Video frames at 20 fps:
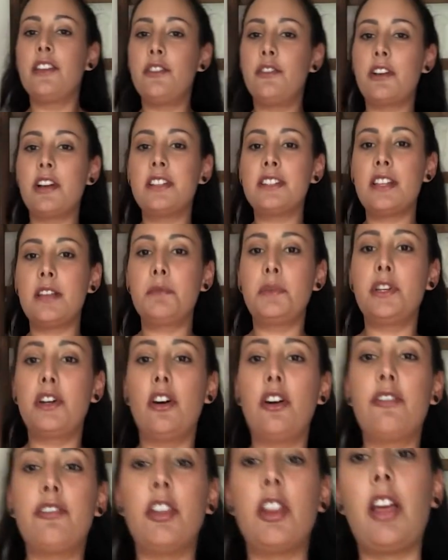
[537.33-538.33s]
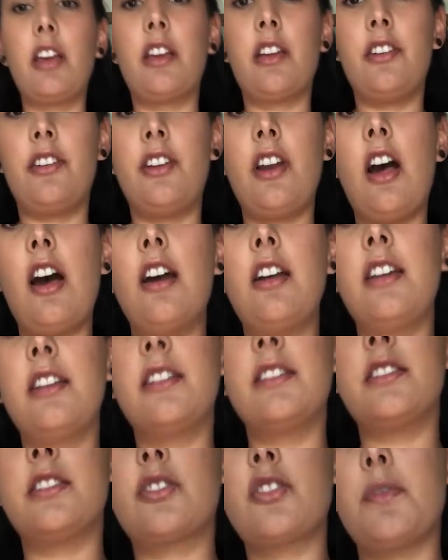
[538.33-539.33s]
you guys let me know if you like it or not
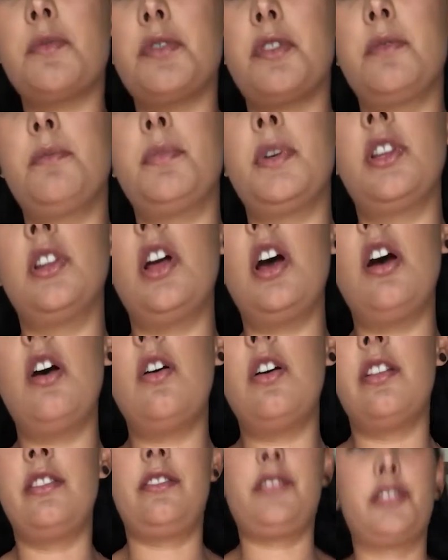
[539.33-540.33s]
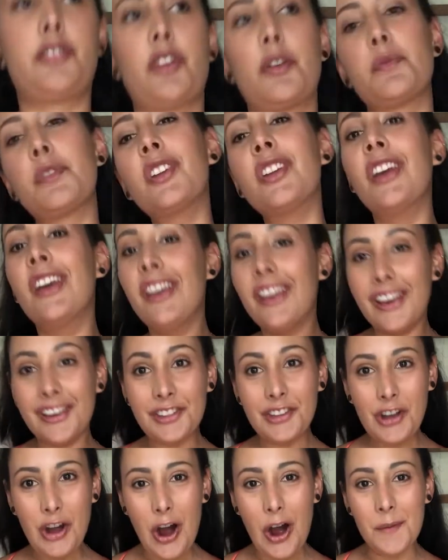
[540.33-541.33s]
in the description below, in
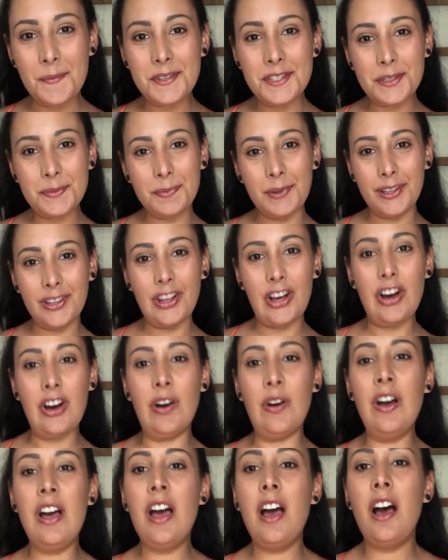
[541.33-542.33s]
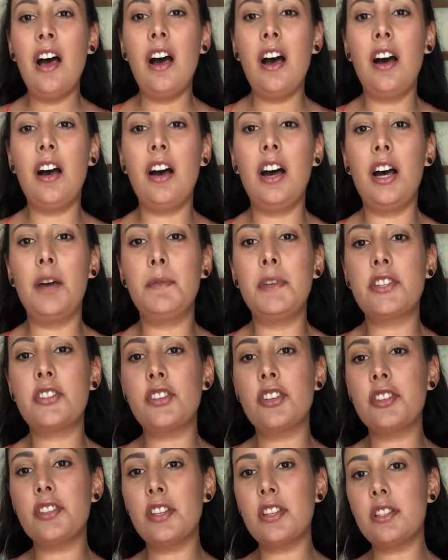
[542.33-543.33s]
the comments below. It's
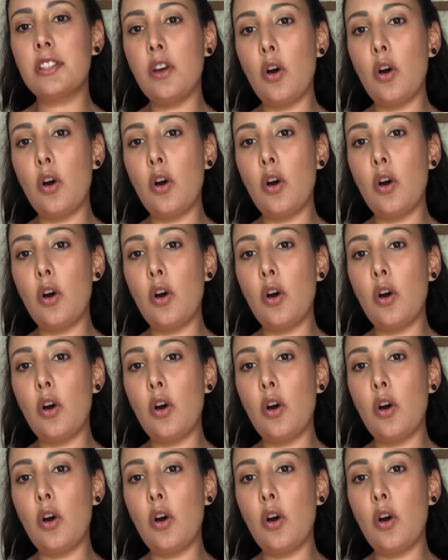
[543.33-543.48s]
just this